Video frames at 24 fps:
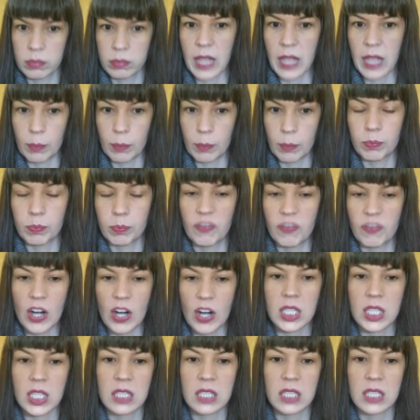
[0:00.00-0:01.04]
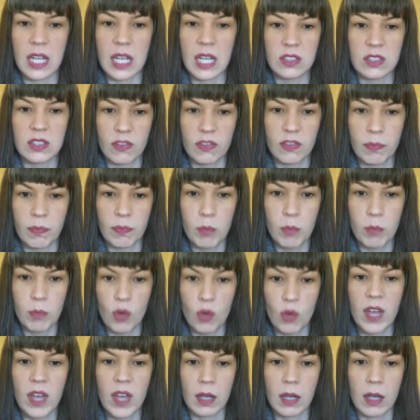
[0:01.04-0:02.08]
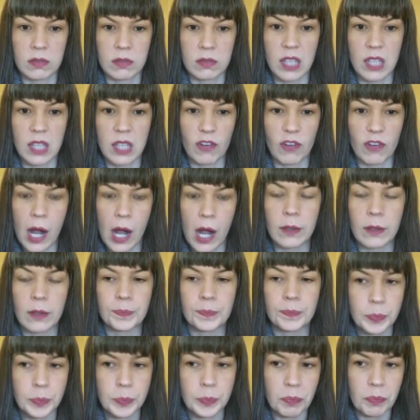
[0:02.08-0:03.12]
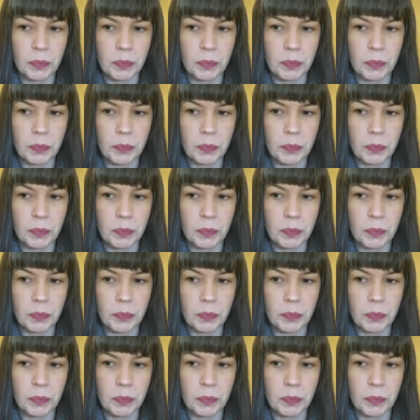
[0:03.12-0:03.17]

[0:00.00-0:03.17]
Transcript: like, fairly intensive moving stuff around.